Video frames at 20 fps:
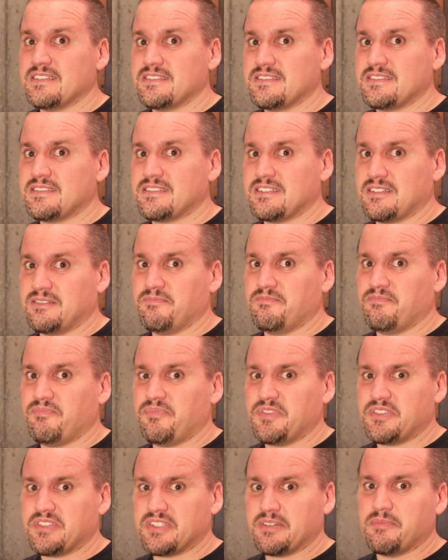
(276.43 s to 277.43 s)

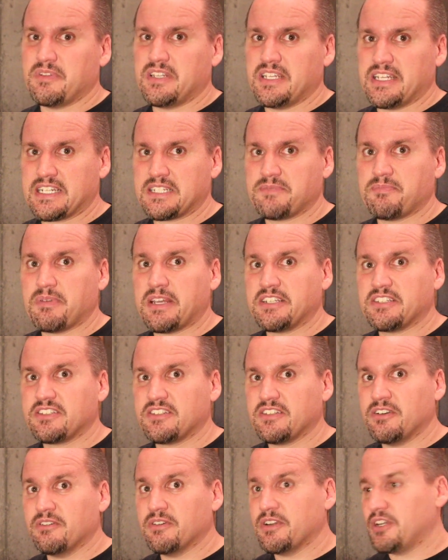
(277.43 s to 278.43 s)
some of the expense
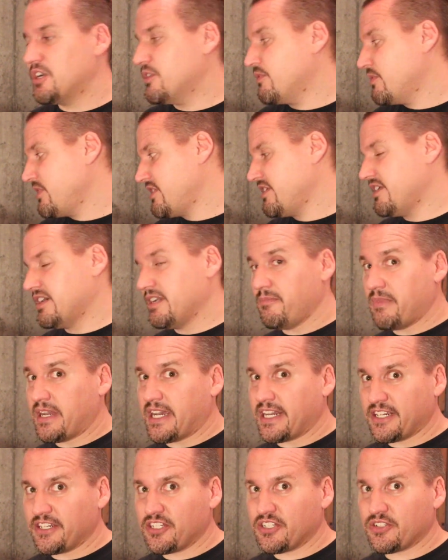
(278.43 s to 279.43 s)
though, and go with an
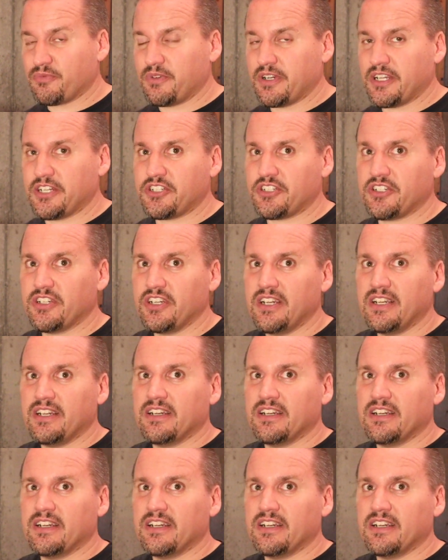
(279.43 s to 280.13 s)
unmanaged switch